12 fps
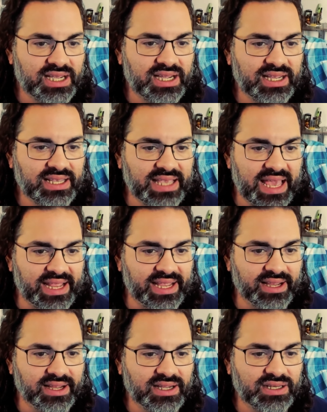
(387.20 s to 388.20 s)

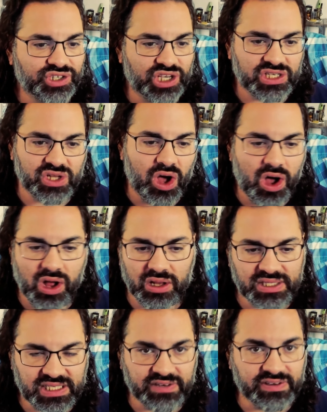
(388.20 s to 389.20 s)
getting just all
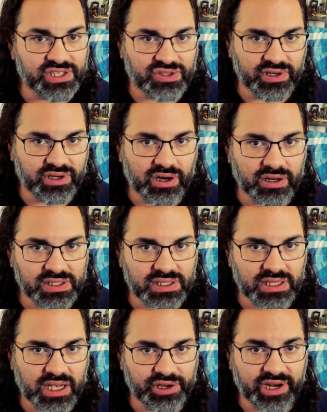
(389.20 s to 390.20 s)
Series 3 cards.
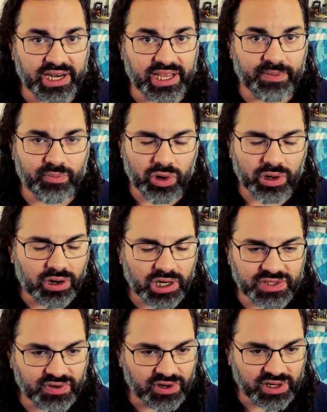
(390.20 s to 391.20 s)
You're going to get more cards
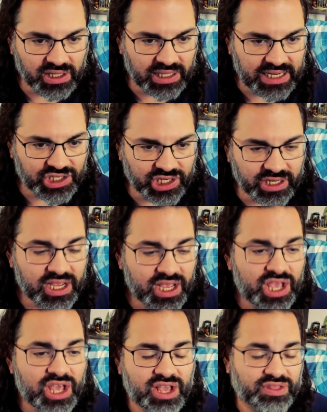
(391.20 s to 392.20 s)
for your collection.
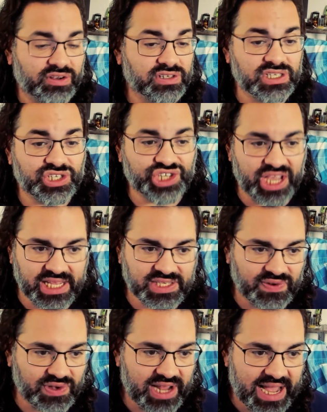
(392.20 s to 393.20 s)
There's a chance
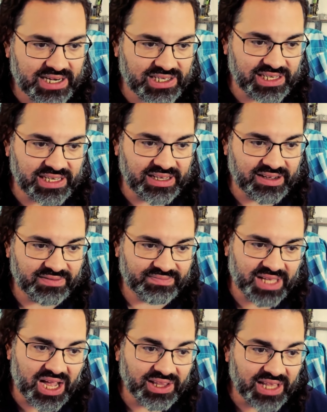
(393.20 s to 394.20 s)
for you to actually
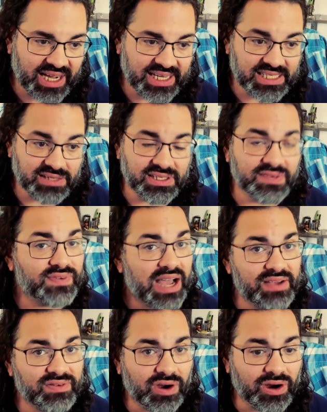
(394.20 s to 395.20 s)
unlock a Series
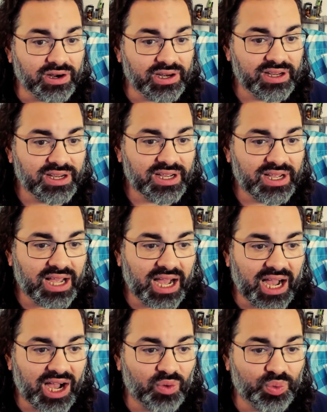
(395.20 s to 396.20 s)
5 card
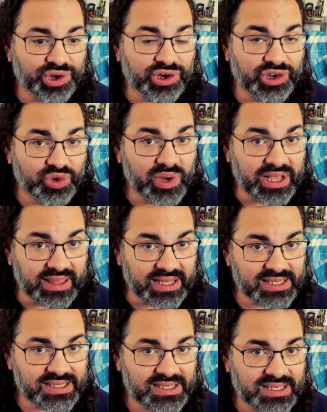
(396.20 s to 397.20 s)
when you're doing
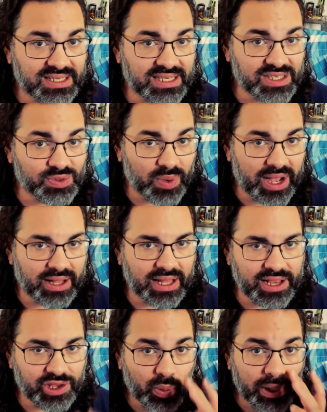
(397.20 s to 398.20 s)
this as well.
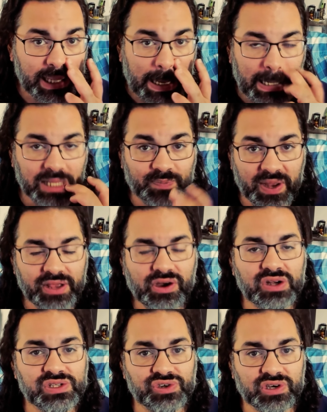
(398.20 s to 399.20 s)
And you want to get as many
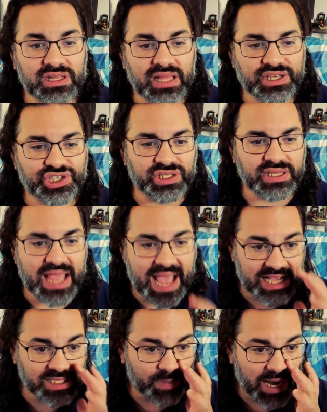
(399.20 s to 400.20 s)
cards in your collection
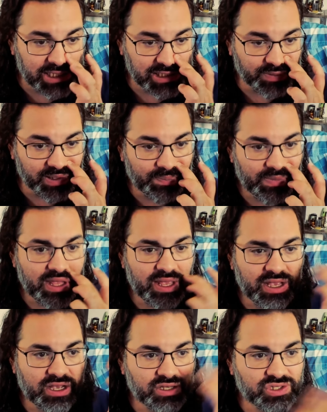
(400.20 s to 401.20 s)
as possible.
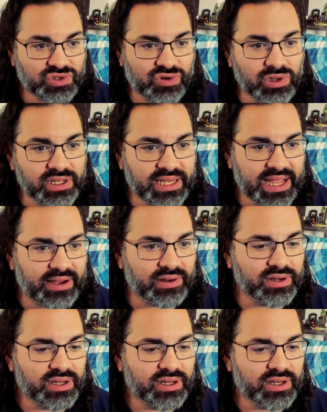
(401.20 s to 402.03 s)
Scrolling down,